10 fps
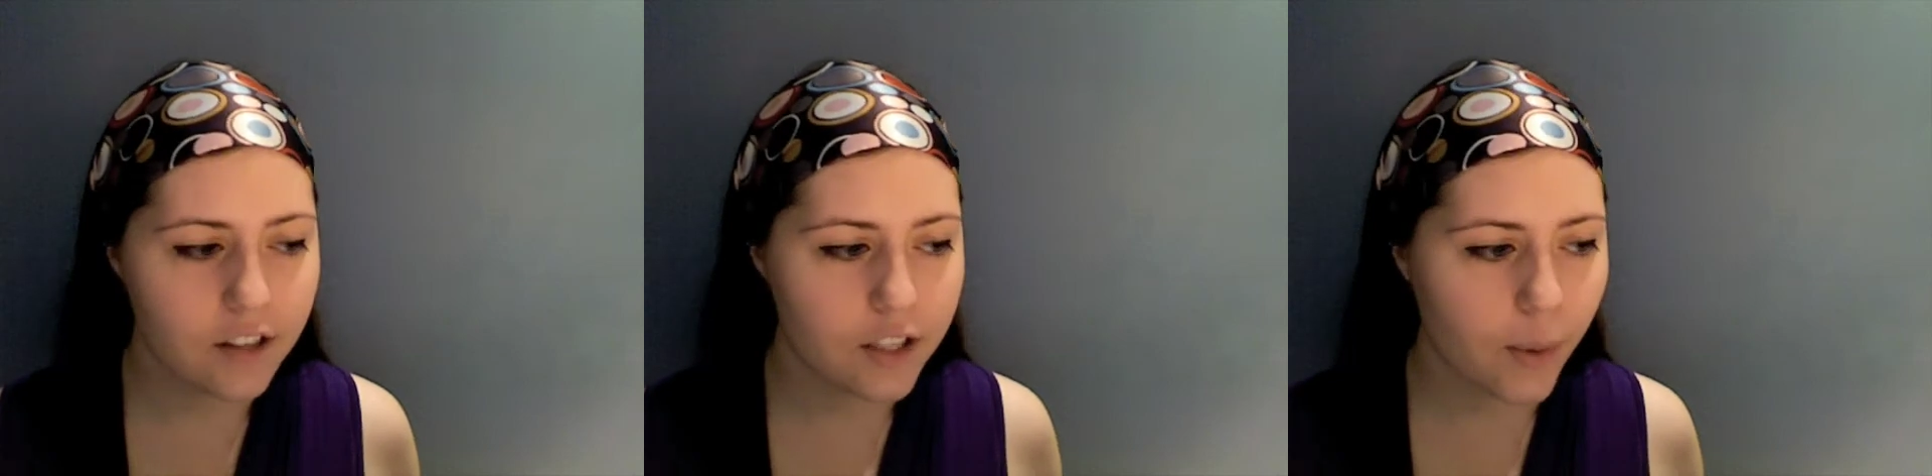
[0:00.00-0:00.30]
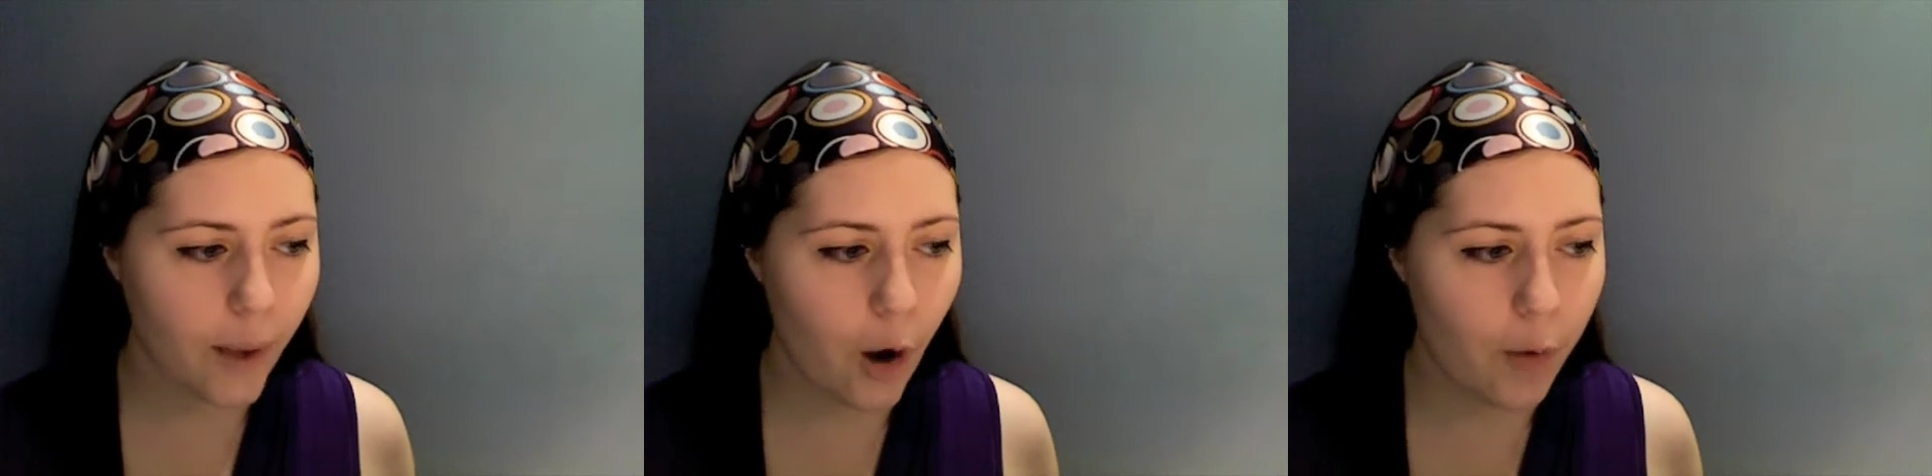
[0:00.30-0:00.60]
So
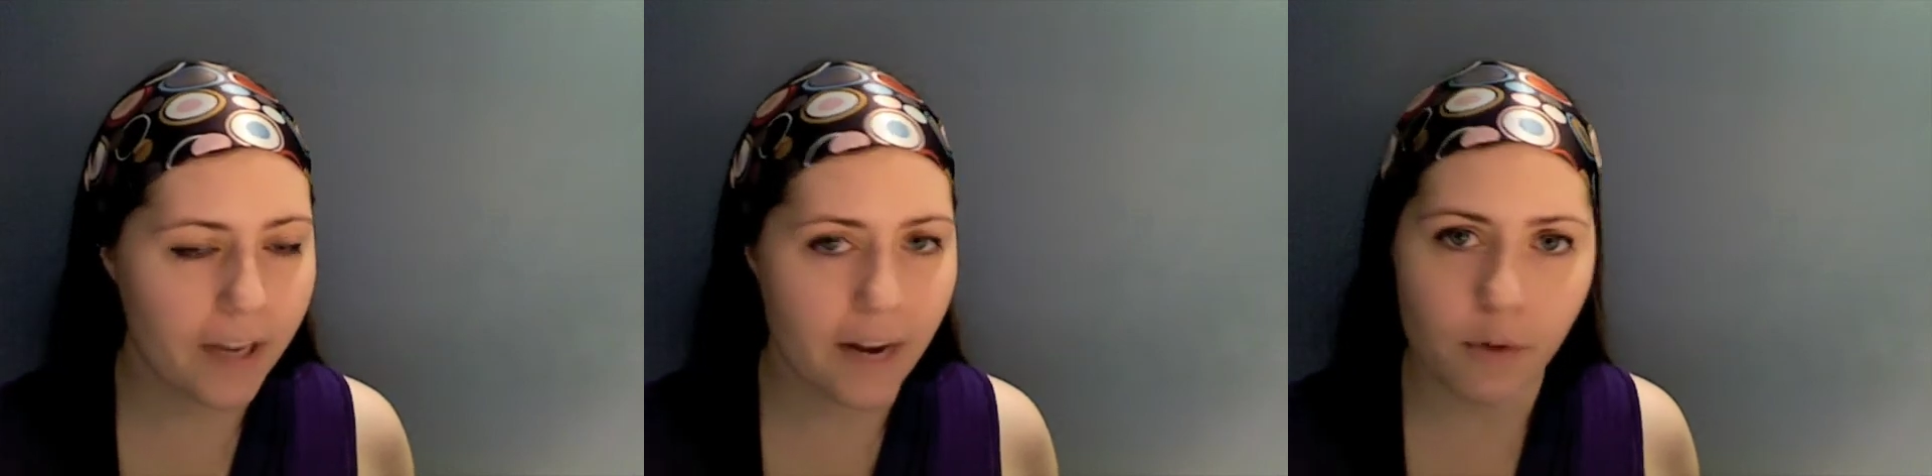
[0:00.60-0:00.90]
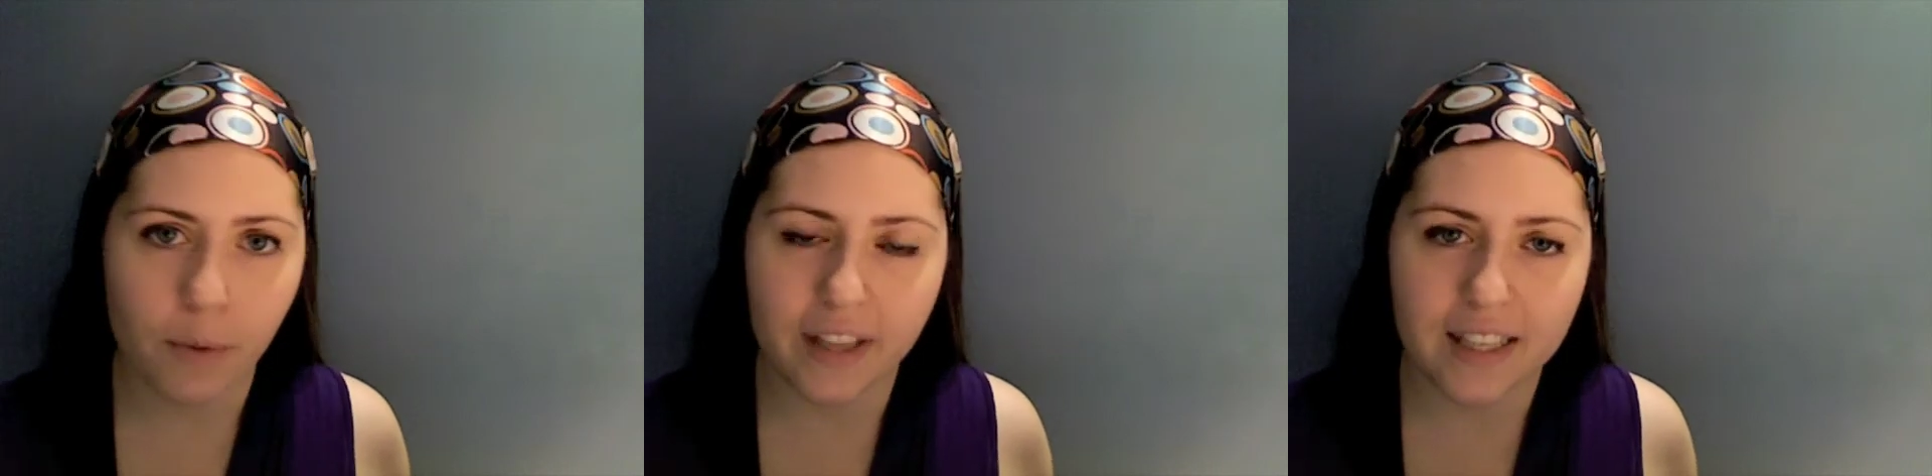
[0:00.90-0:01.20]
I hope that
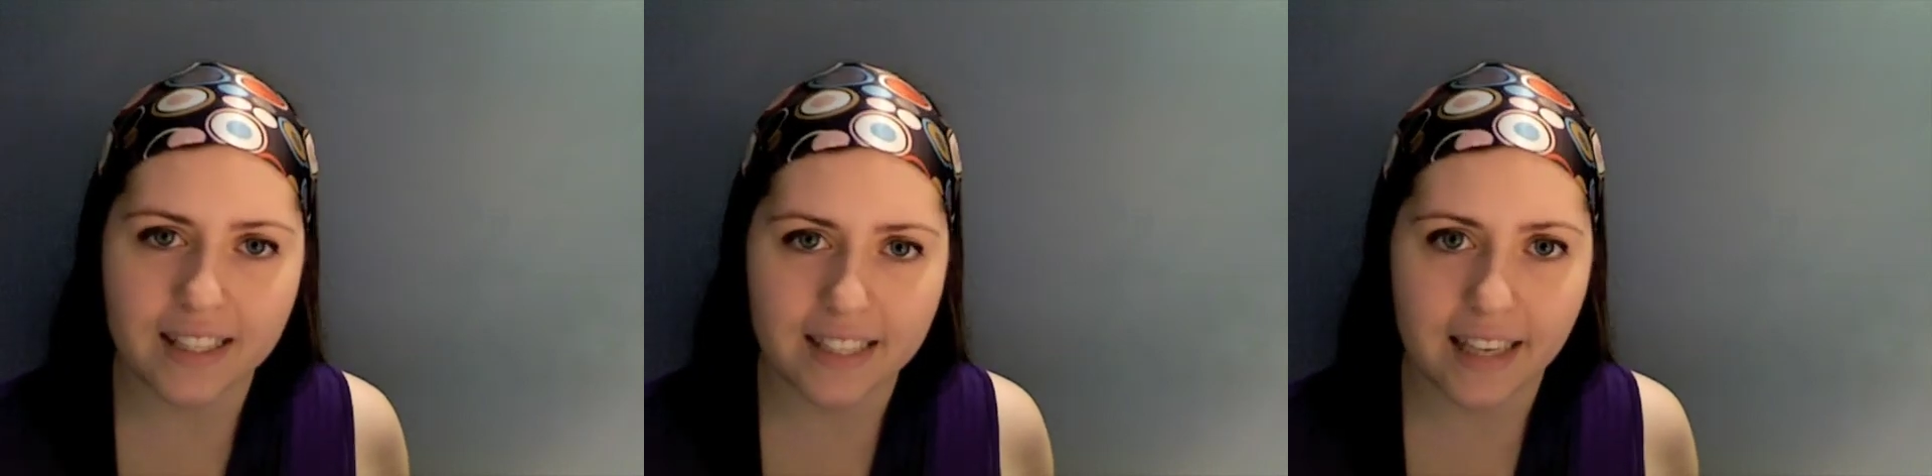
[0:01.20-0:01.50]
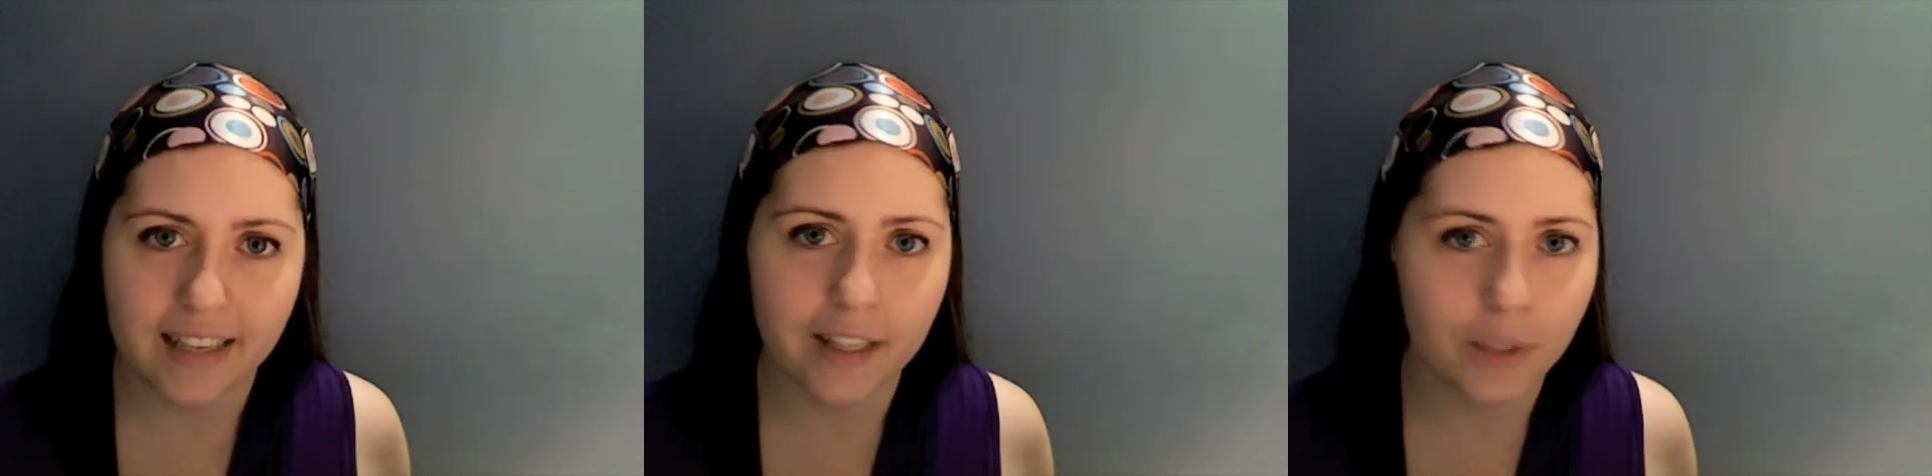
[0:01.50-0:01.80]
everyone that's
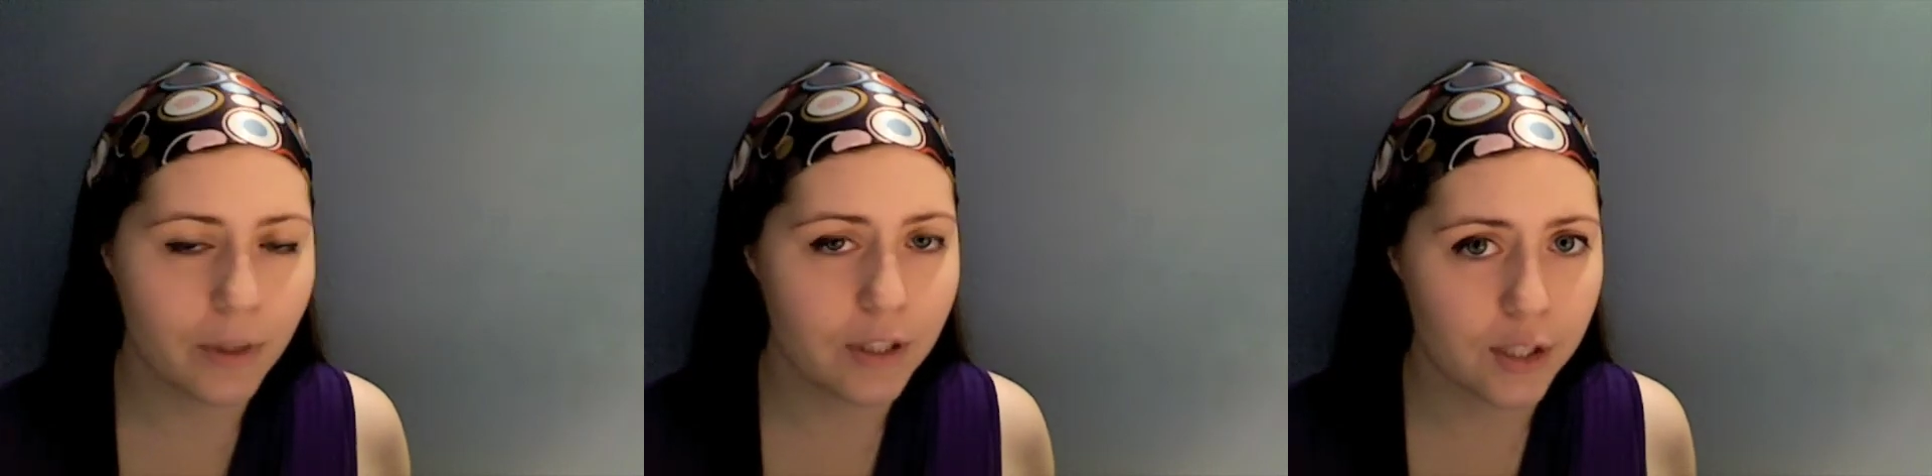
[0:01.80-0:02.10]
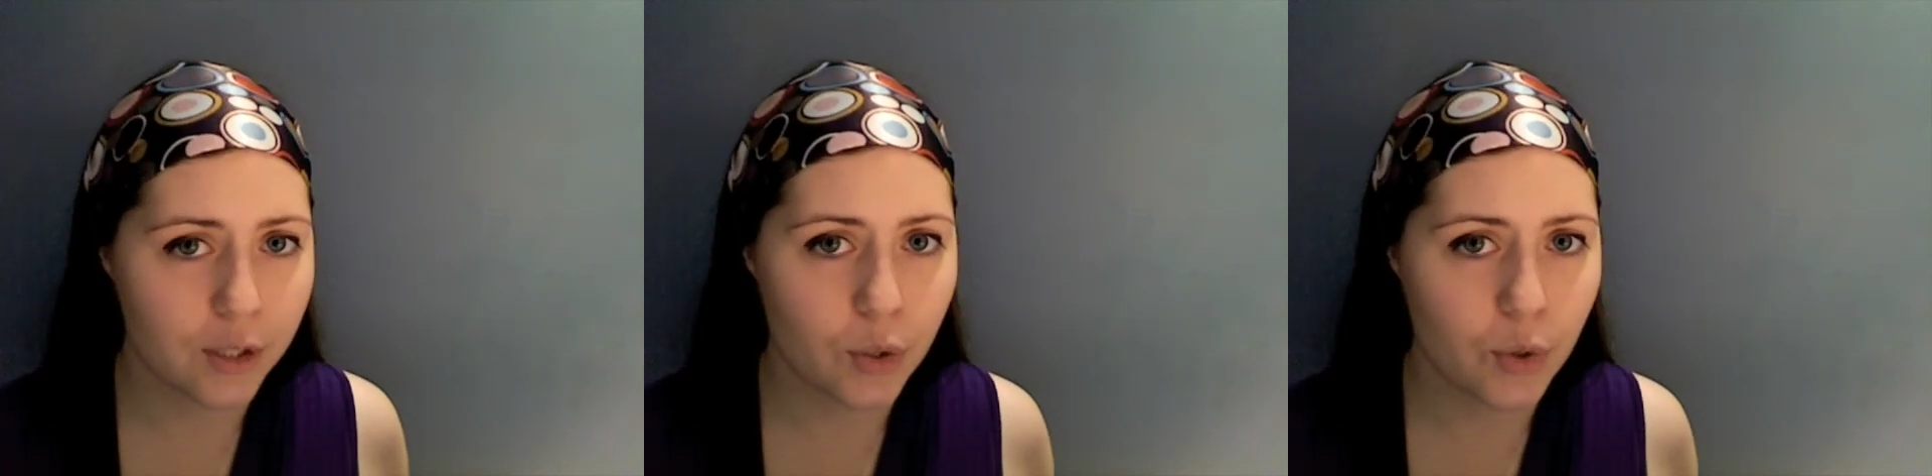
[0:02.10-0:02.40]
sick gets well
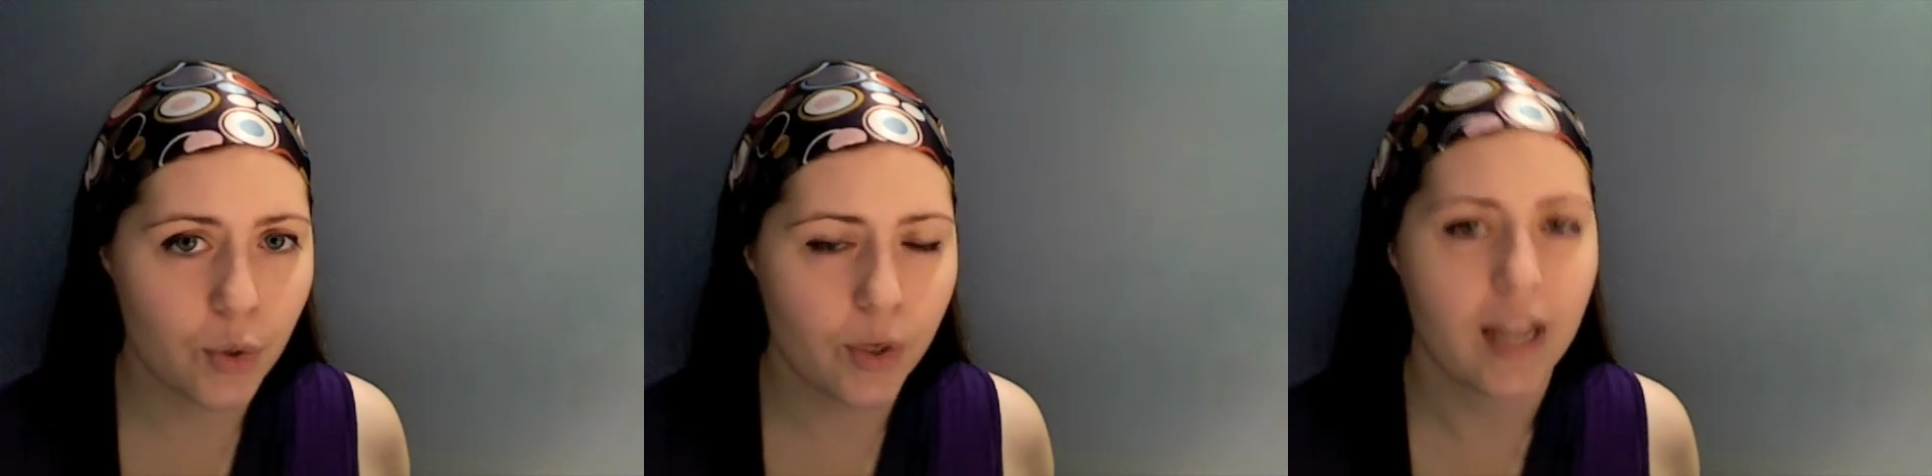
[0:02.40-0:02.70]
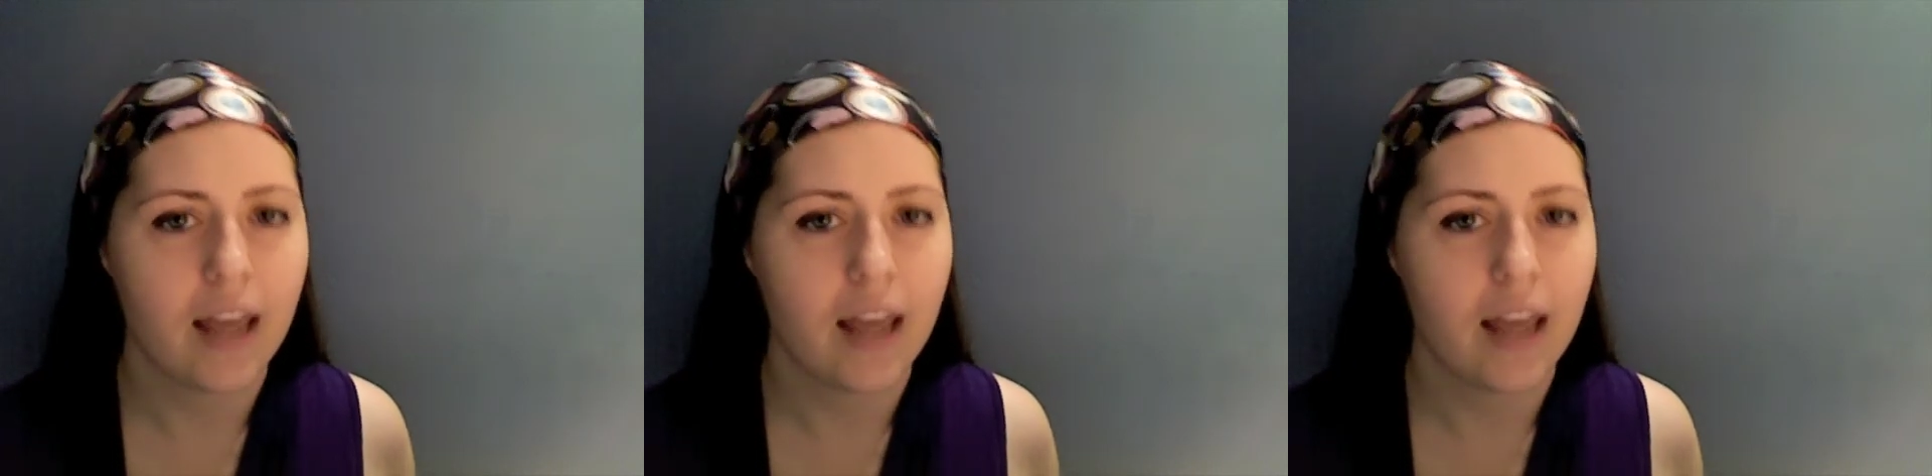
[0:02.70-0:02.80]
soon,